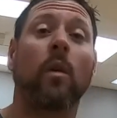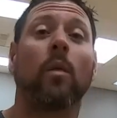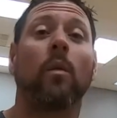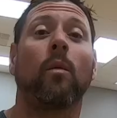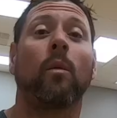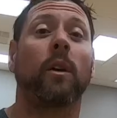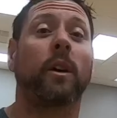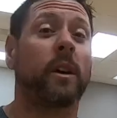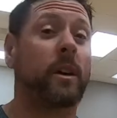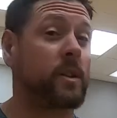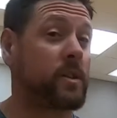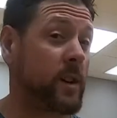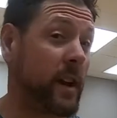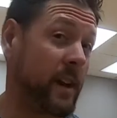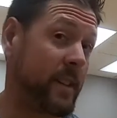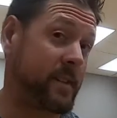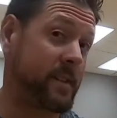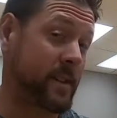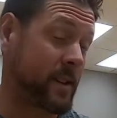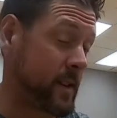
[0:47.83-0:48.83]
We're gonna try
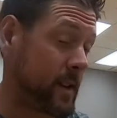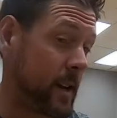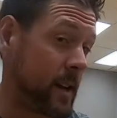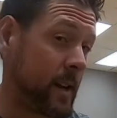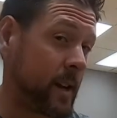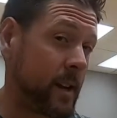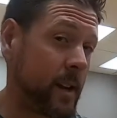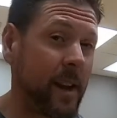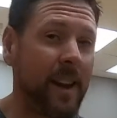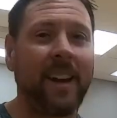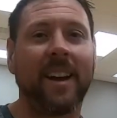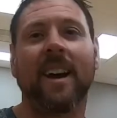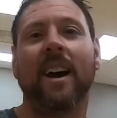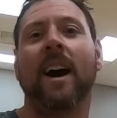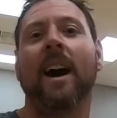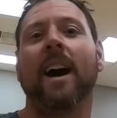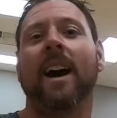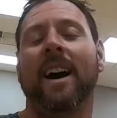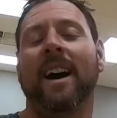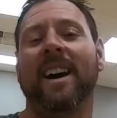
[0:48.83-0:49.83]
this again.
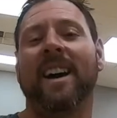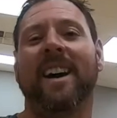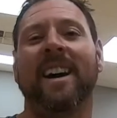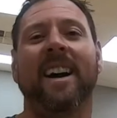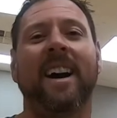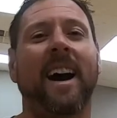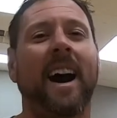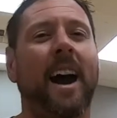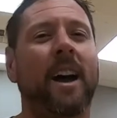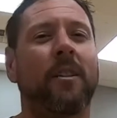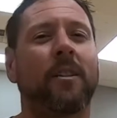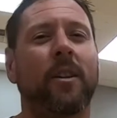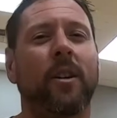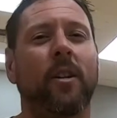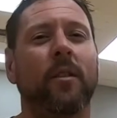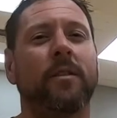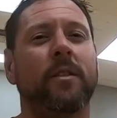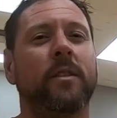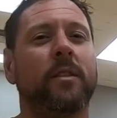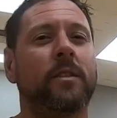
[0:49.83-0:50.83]
I don't know
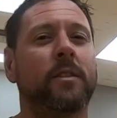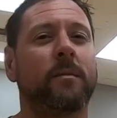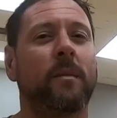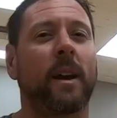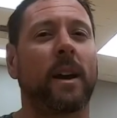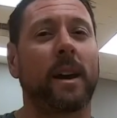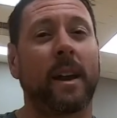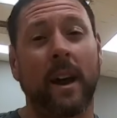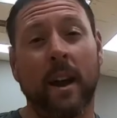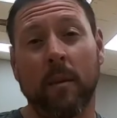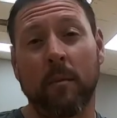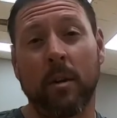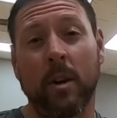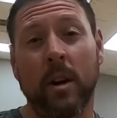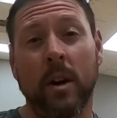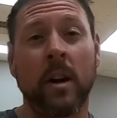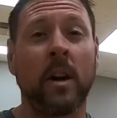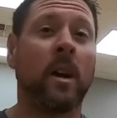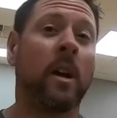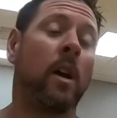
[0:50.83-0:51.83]
if it was my
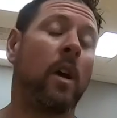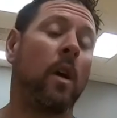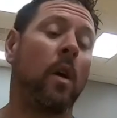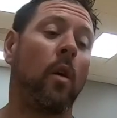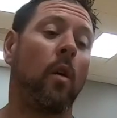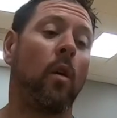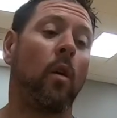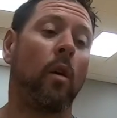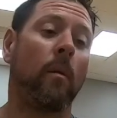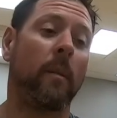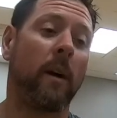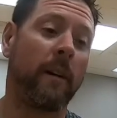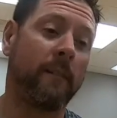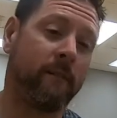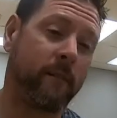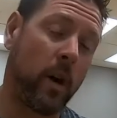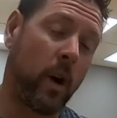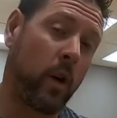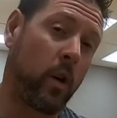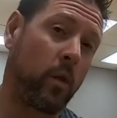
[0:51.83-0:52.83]
camera or my
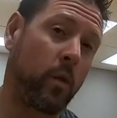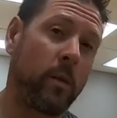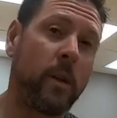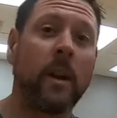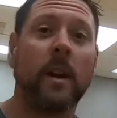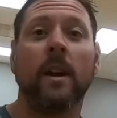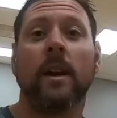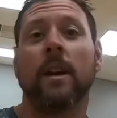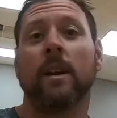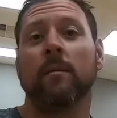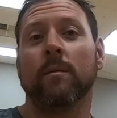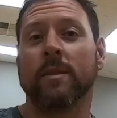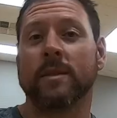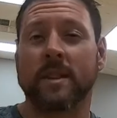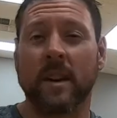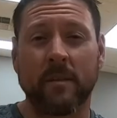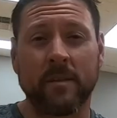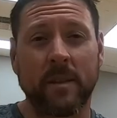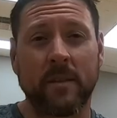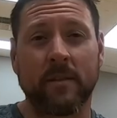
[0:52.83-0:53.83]
phone, but
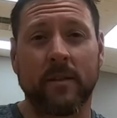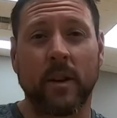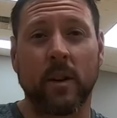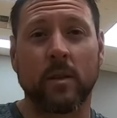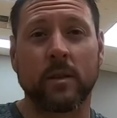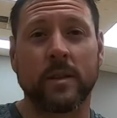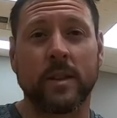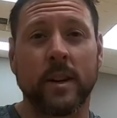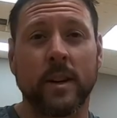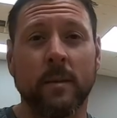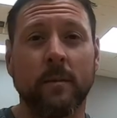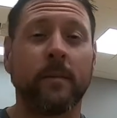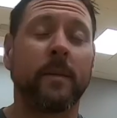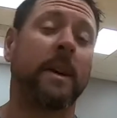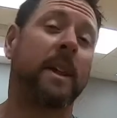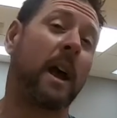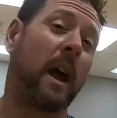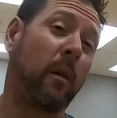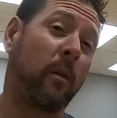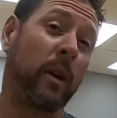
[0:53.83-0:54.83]
something froze up
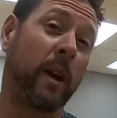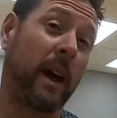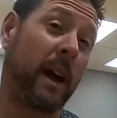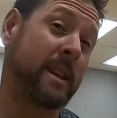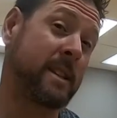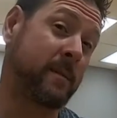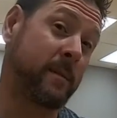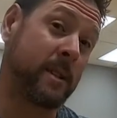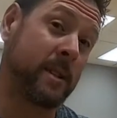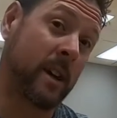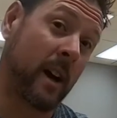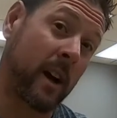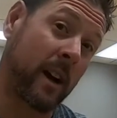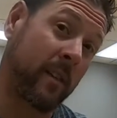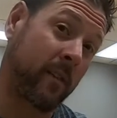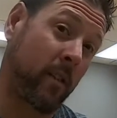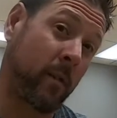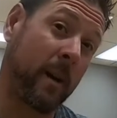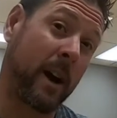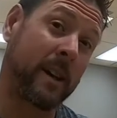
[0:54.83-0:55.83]
and I realized I've been
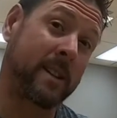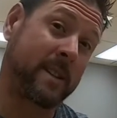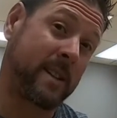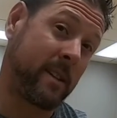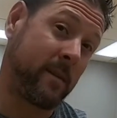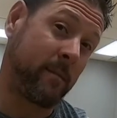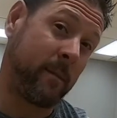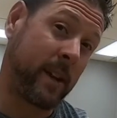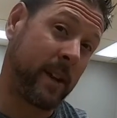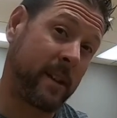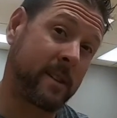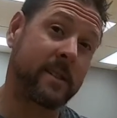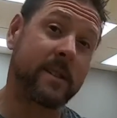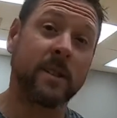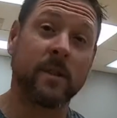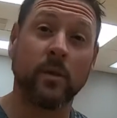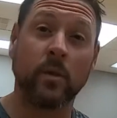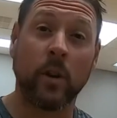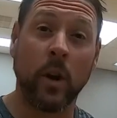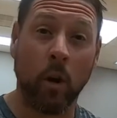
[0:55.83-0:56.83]
talking for about 10 minutes
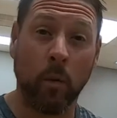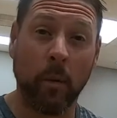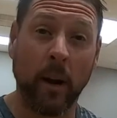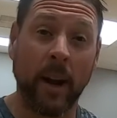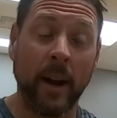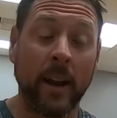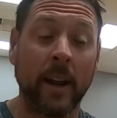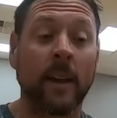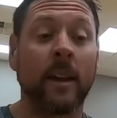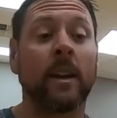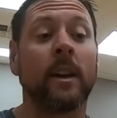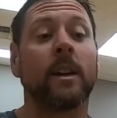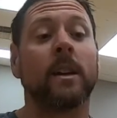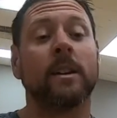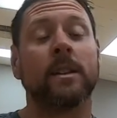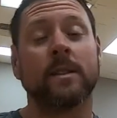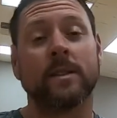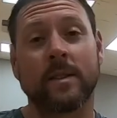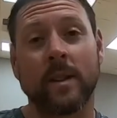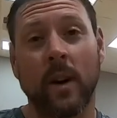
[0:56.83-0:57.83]
to nobody.
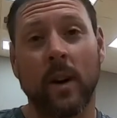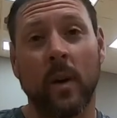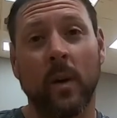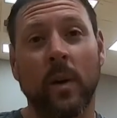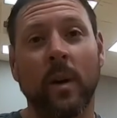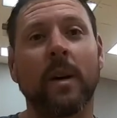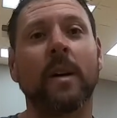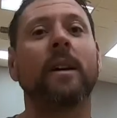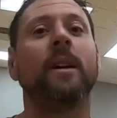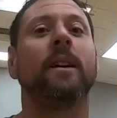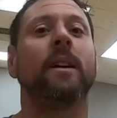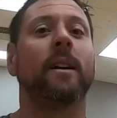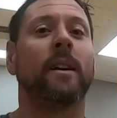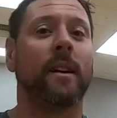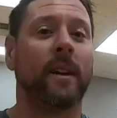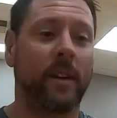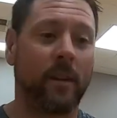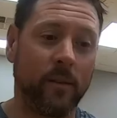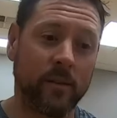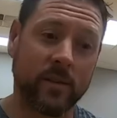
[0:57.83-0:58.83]
So
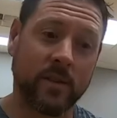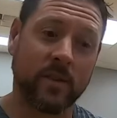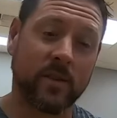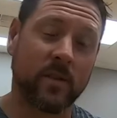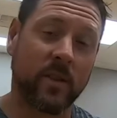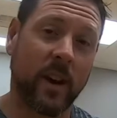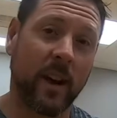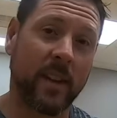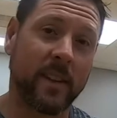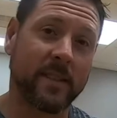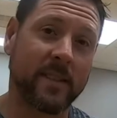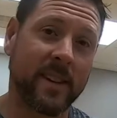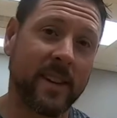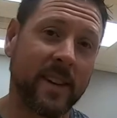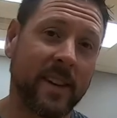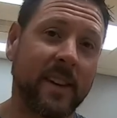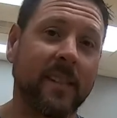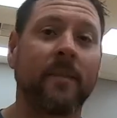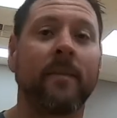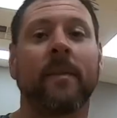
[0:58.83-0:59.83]
let's try this
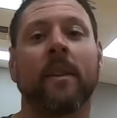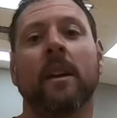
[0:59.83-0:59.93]
again.